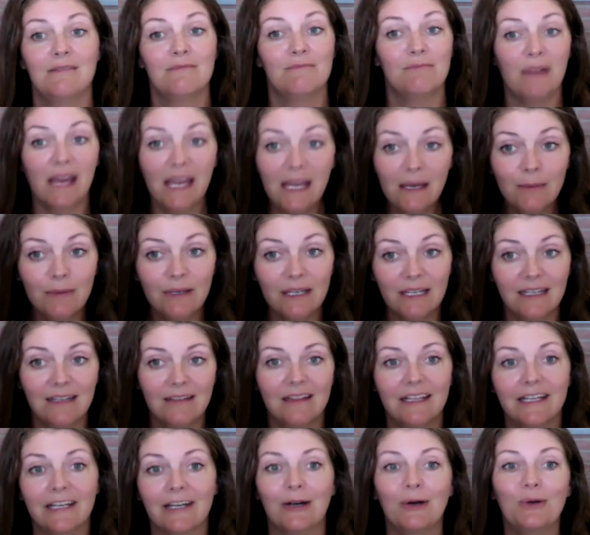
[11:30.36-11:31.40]

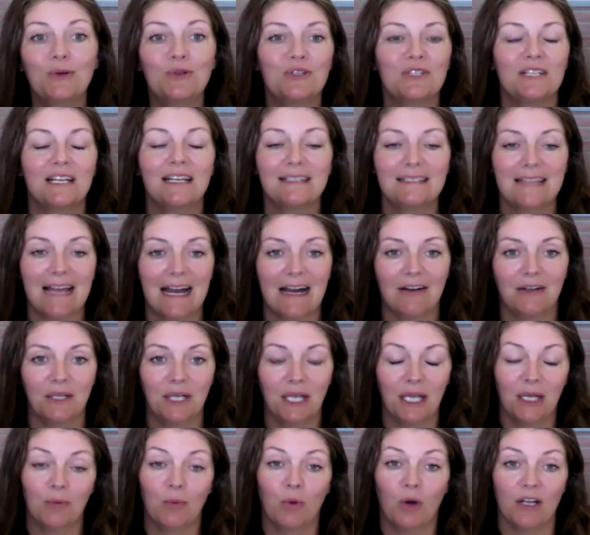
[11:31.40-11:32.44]
Maybe the coach sat down
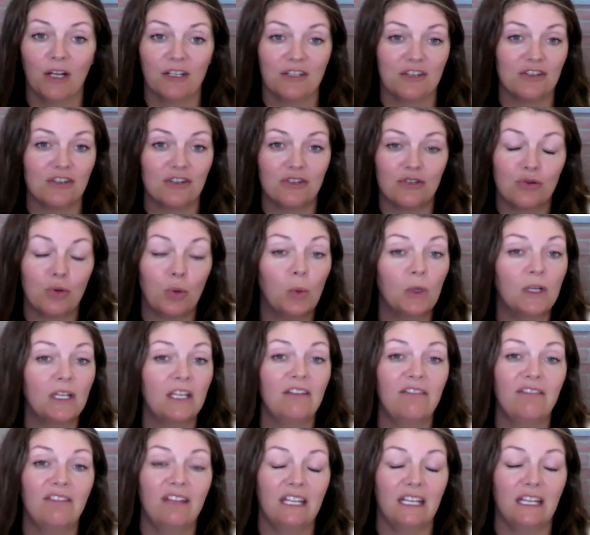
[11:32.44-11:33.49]
and watched
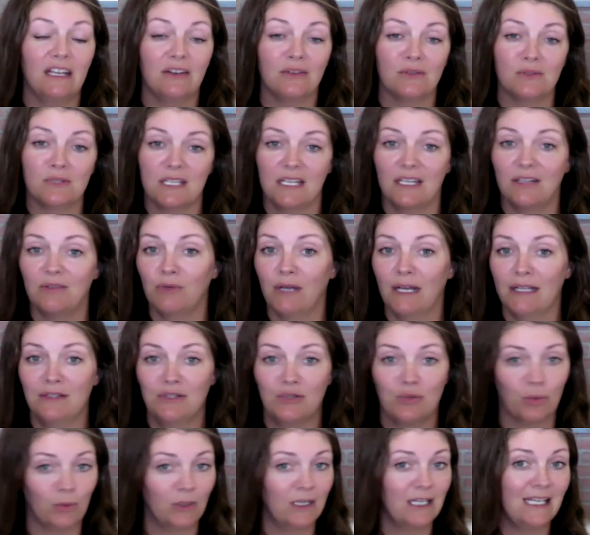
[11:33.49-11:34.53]
20 videos and read
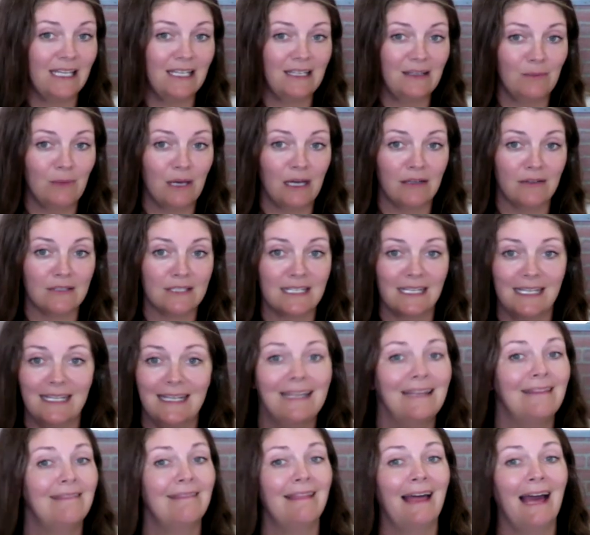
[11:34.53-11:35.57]
20 emails
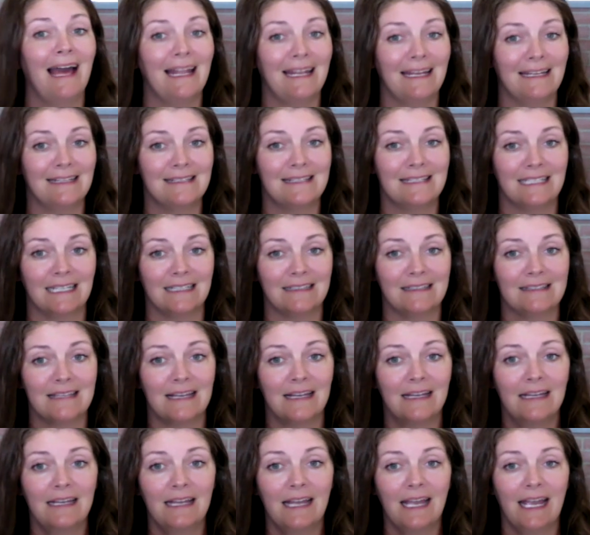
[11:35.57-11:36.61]
in that instance
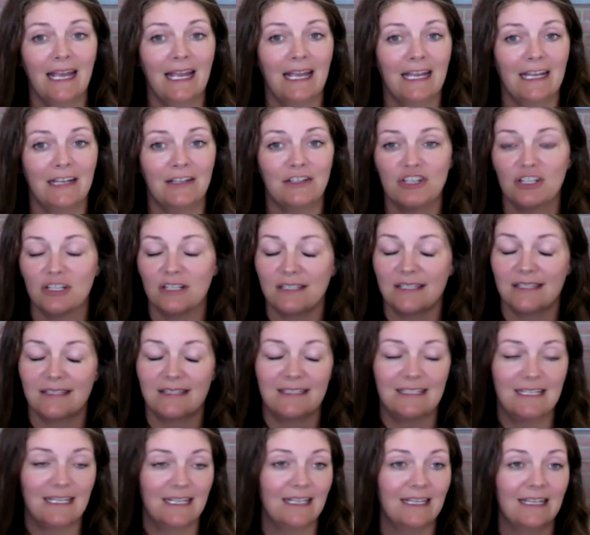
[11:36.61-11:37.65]
and
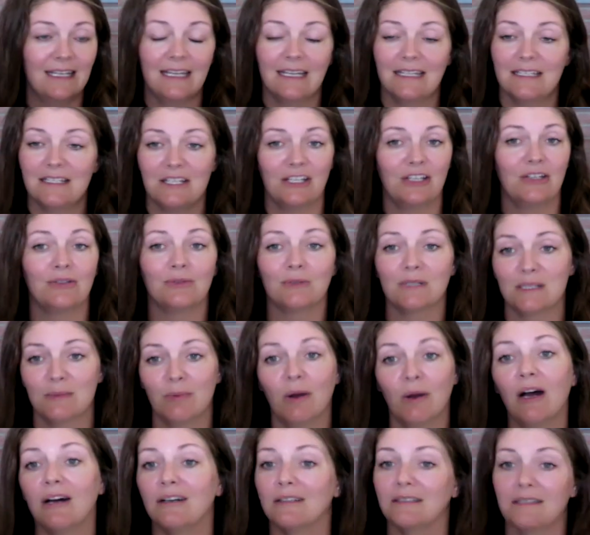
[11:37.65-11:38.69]
just didn't get to your
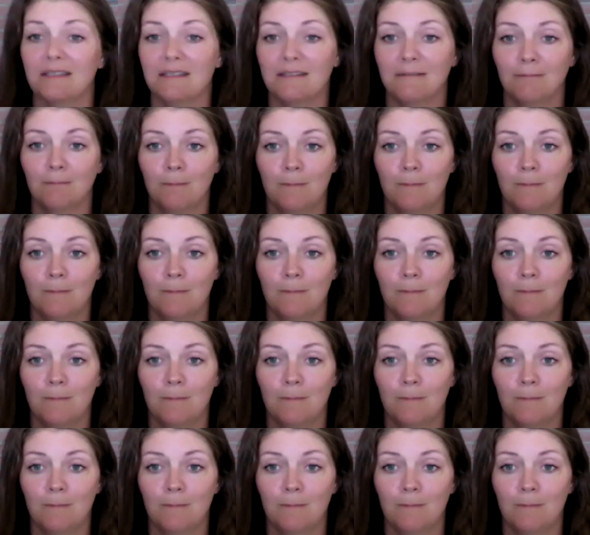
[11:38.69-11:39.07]
response.